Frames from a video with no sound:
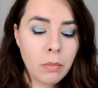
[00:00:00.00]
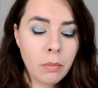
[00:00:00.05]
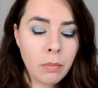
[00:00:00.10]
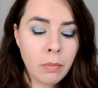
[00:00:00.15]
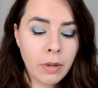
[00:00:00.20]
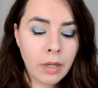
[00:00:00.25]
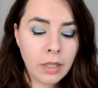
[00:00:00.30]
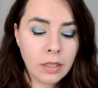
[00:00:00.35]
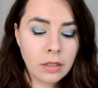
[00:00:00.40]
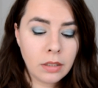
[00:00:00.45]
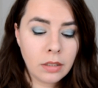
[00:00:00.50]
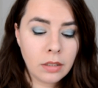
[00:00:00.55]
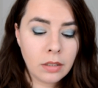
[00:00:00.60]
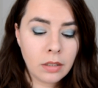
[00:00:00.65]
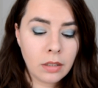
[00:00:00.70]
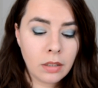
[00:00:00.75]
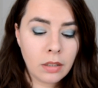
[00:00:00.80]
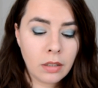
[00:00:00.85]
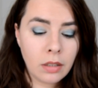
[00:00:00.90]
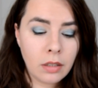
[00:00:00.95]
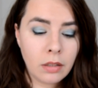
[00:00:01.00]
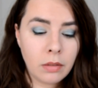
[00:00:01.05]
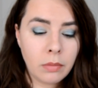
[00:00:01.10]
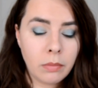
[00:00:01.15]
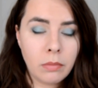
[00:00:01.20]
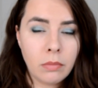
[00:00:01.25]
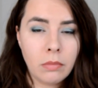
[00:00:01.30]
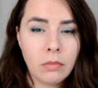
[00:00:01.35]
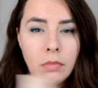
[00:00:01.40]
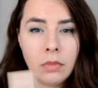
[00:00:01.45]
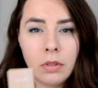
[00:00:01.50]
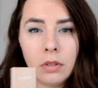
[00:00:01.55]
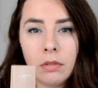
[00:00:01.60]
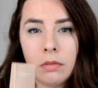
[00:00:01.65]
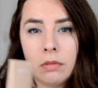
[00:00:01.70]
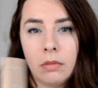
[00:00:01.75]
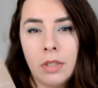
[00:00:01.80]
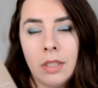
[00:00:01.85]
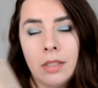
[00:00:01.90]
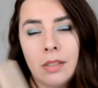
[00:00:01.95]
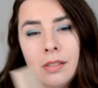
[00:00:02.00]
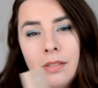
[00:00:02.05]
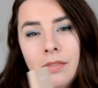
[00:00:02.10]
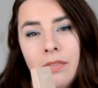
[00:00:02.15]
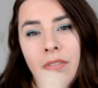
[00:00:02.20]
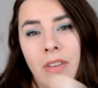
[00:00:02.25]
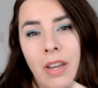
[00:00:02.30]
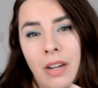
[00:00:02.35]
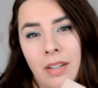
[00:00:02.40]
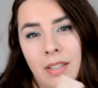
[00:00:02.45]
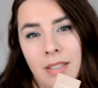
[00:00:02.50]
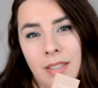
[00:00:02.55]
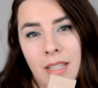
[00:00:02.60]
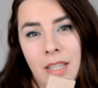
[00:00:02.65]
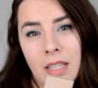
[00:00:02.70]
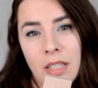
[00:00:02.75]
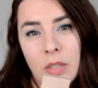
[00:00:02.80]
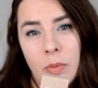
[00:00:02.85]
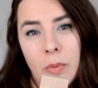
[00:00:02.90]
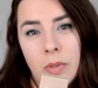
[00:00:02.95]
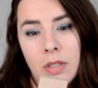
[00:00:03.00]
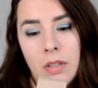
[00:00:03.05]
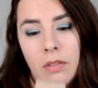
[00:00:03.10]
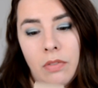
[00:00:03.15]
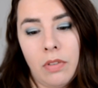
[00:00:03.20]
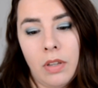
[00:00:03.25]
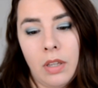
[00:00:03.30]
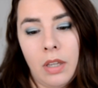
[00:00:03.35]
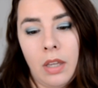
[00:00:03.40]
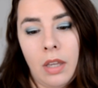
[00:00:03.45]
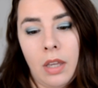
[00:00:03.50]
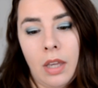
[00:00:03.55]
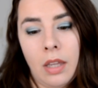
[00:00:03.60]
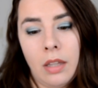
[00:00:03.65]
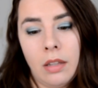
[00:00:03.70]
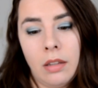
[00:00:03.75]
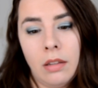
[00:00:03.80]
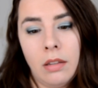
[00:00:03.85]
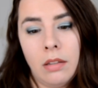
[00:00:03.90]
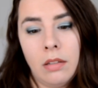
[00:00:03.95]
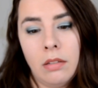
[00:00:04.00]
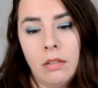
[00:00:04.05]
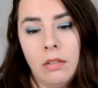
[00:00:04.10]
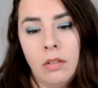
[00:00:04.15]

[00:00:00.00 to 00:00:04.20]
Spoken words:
But this is very skin specific and